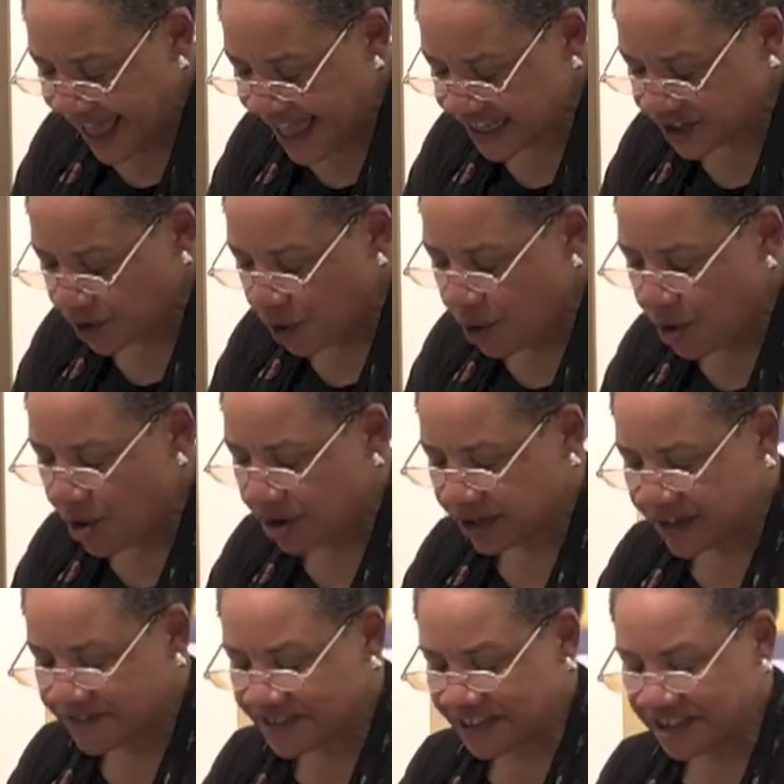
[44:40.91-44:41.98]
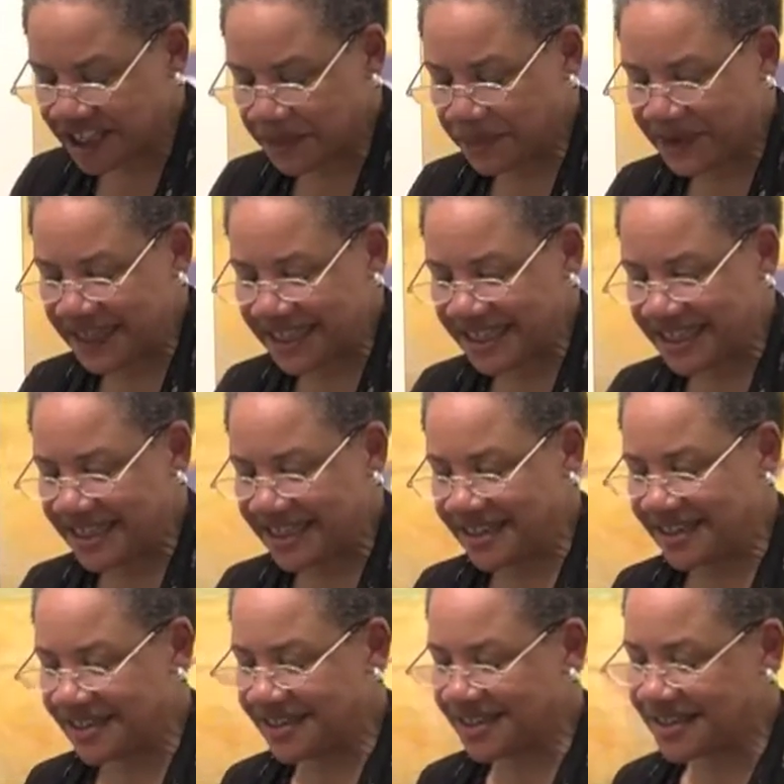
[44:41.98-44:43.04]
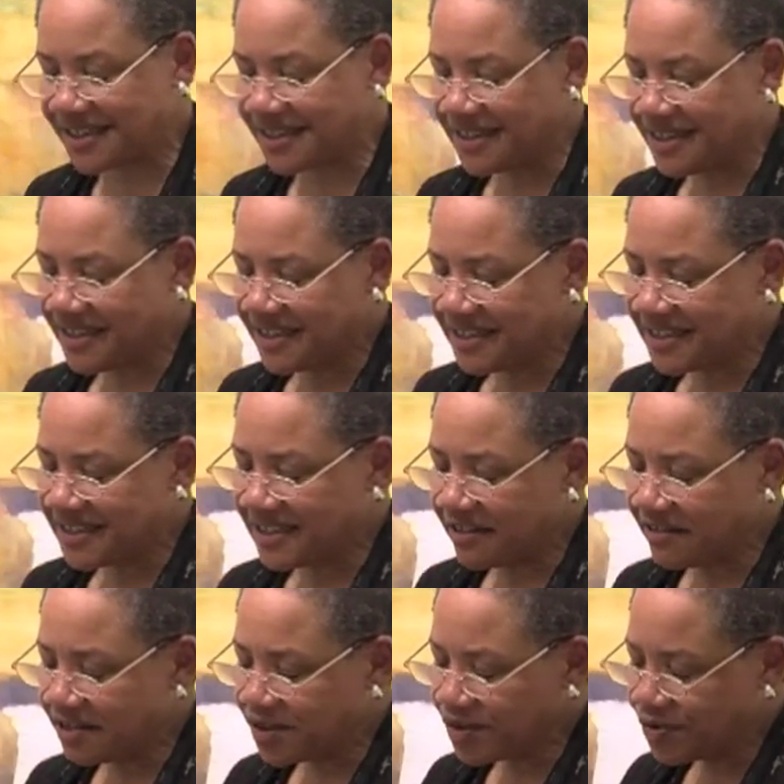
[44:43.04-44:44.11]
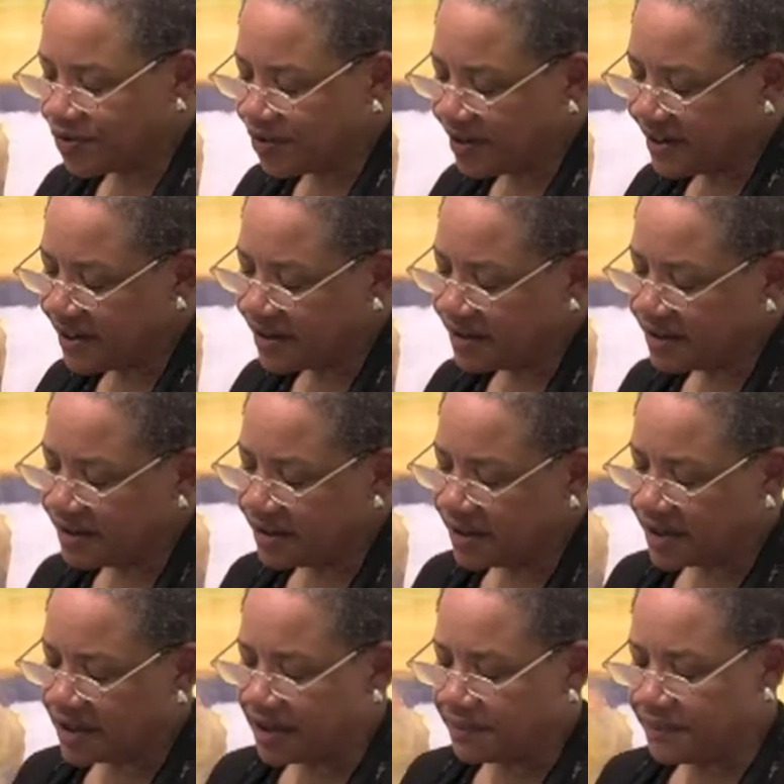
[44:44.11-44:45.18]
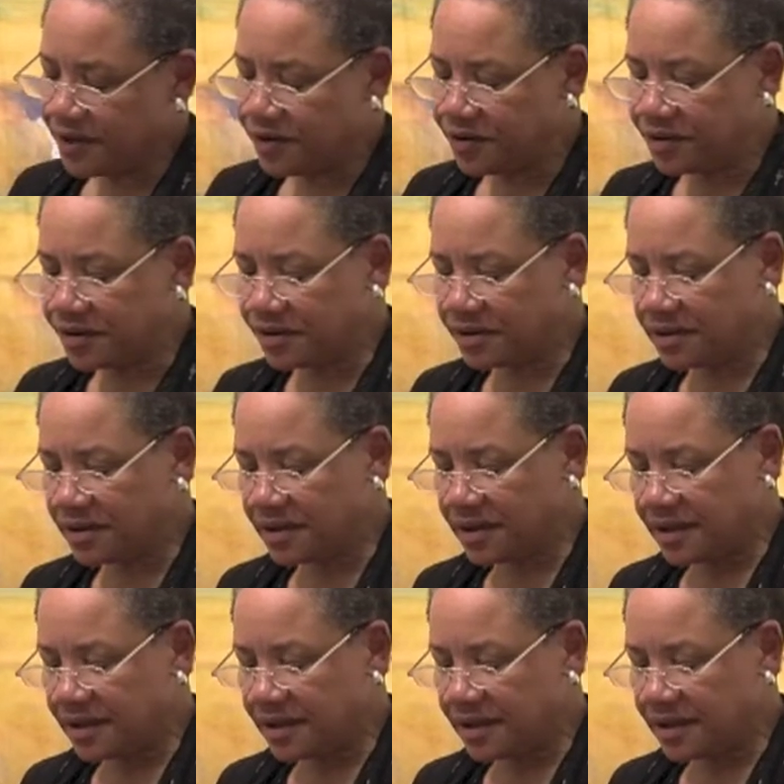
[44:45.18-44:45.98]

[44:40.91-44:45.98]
as all of their species, territorial, communal,